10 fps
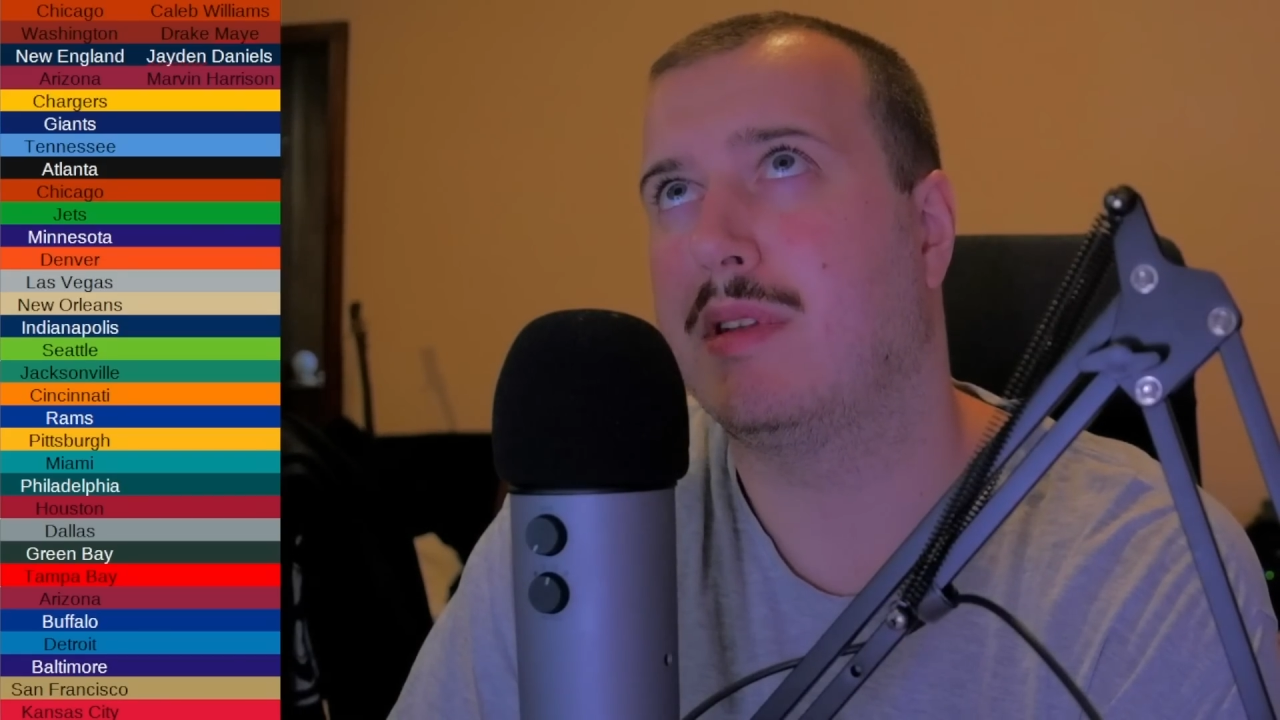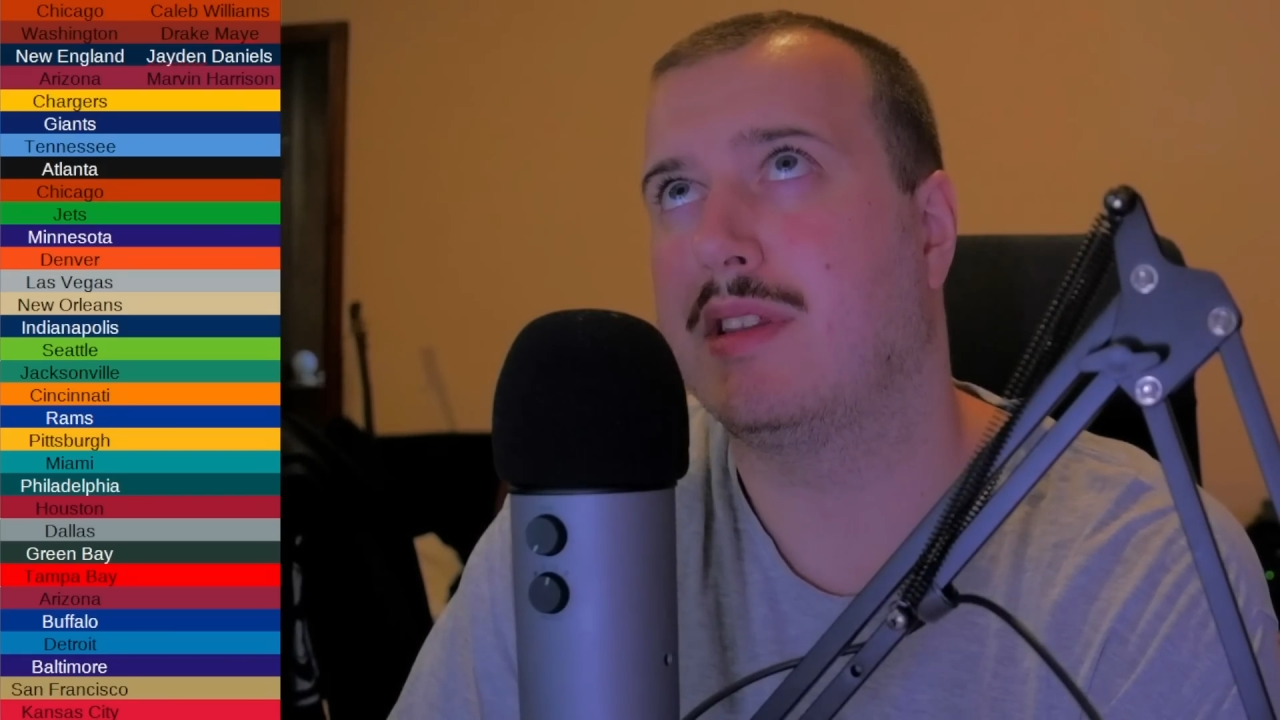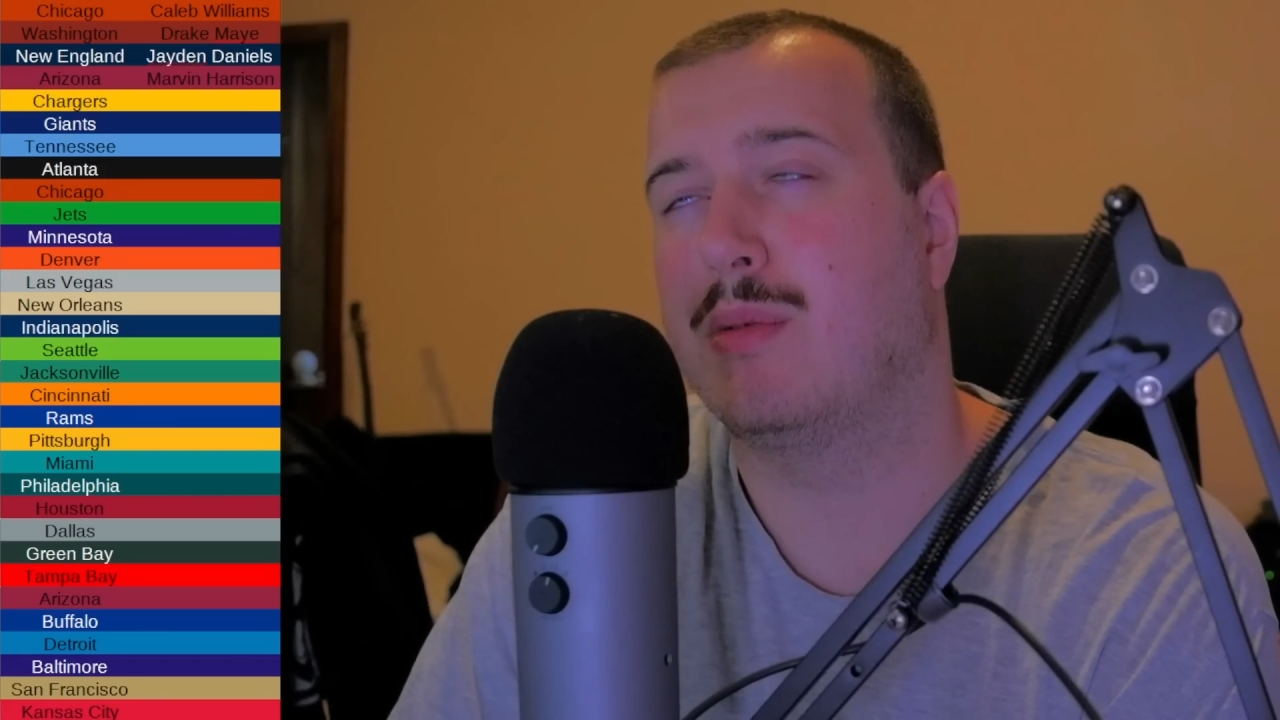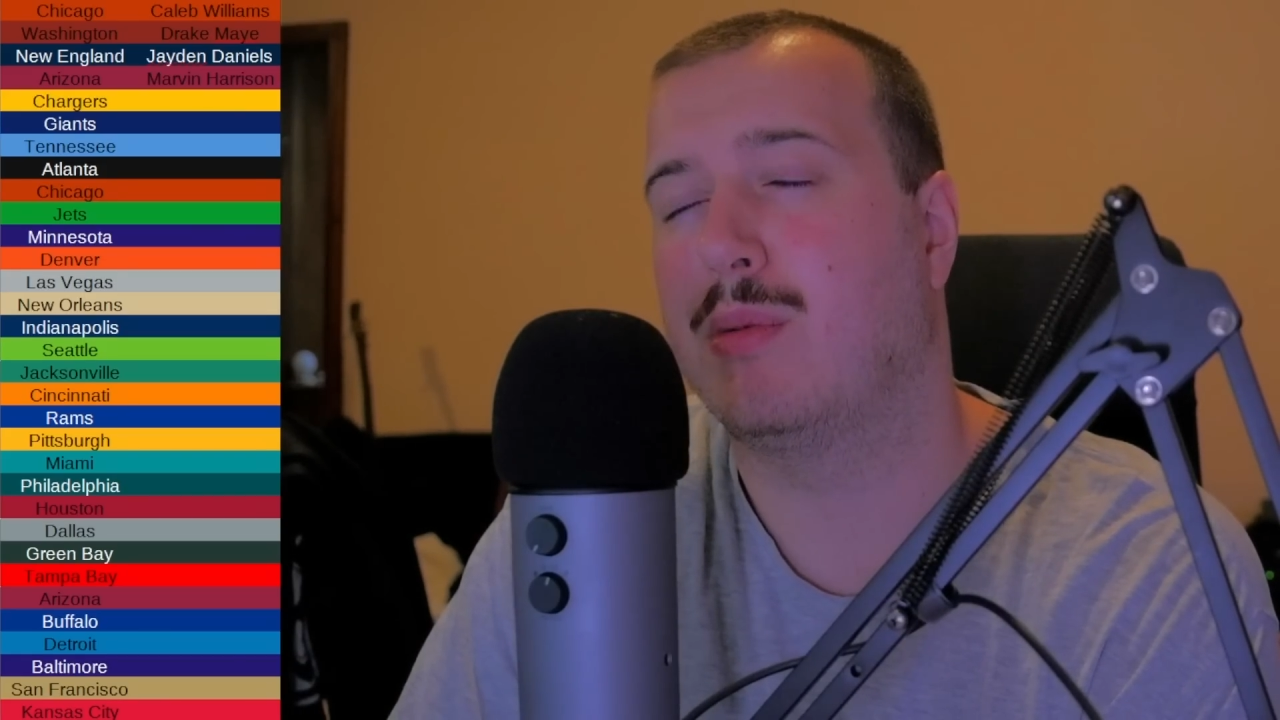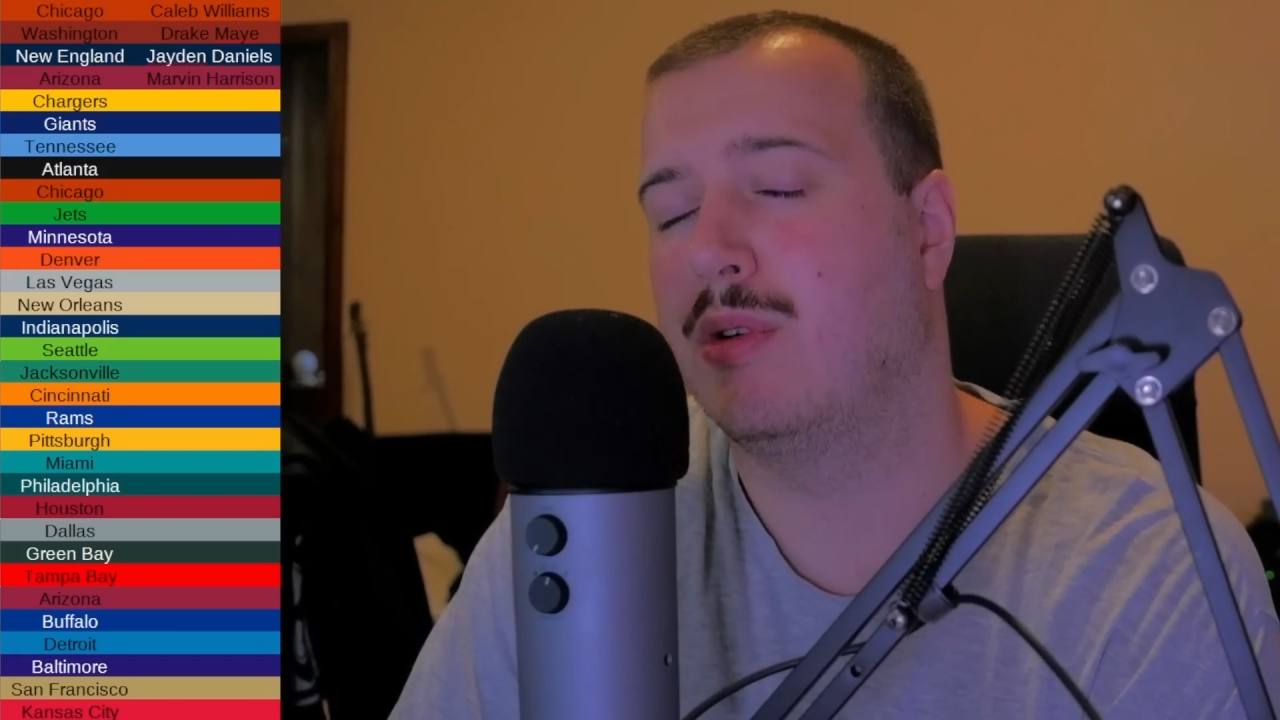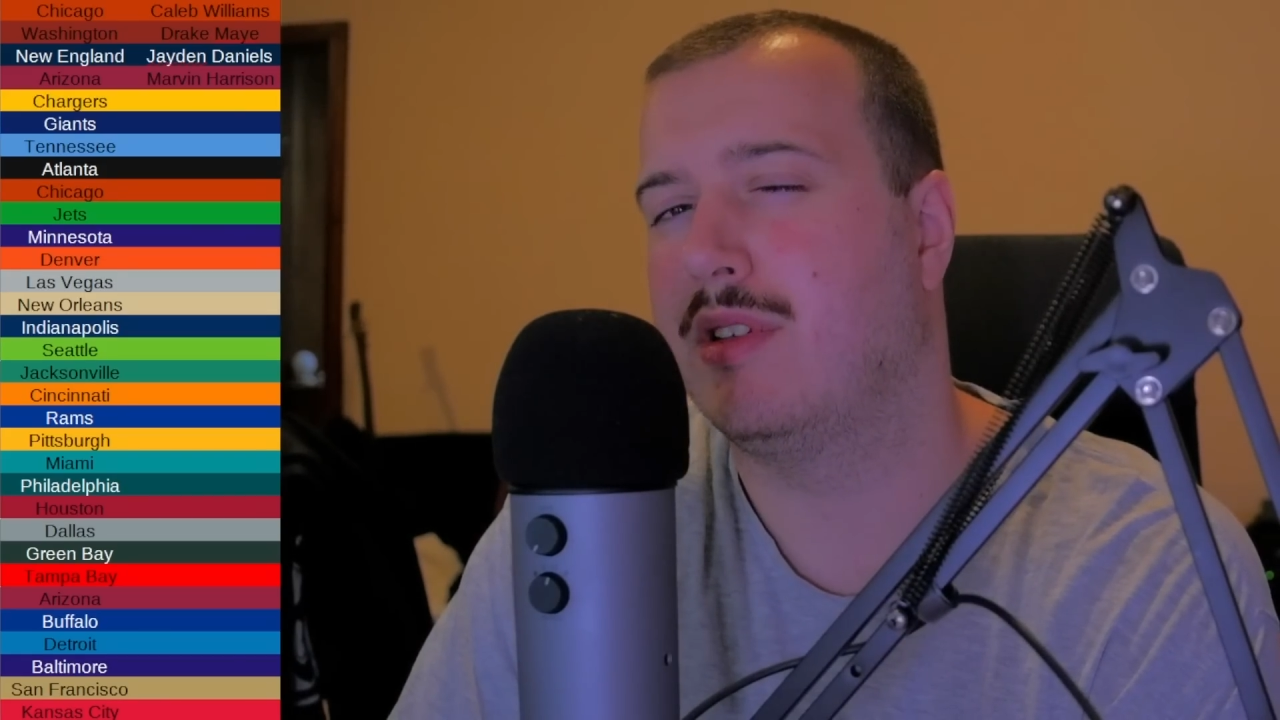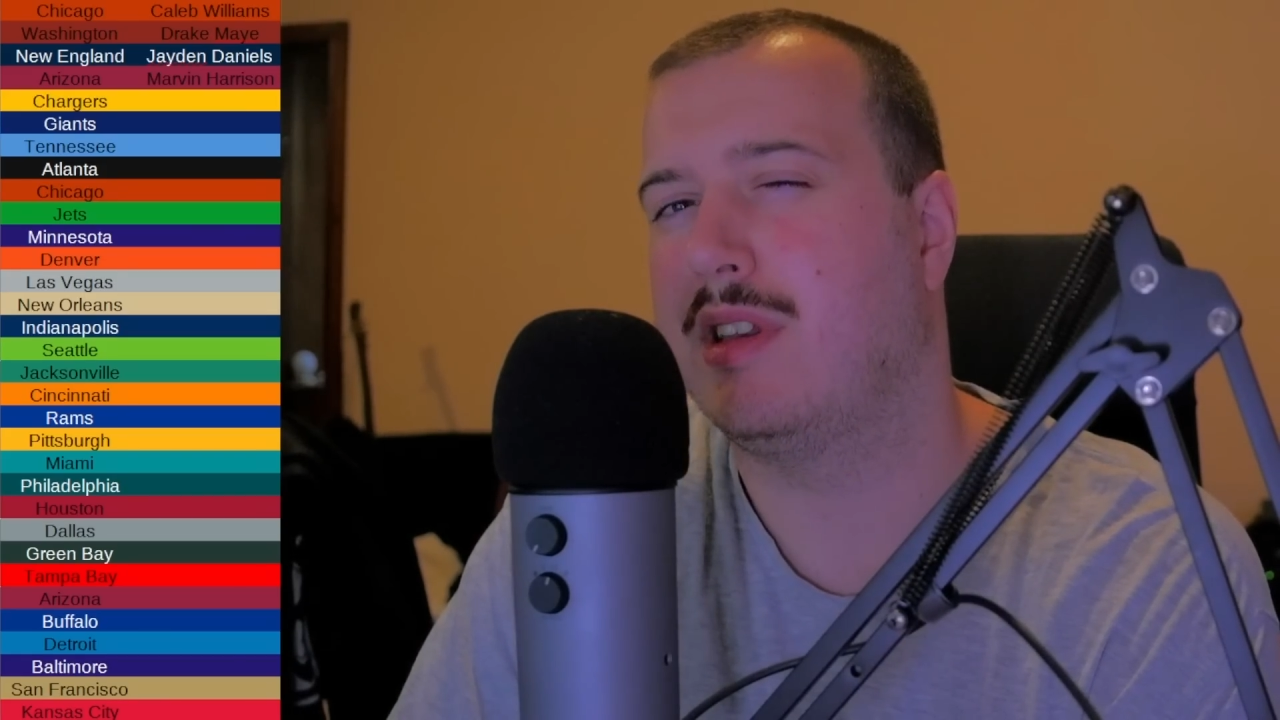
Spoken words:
the worst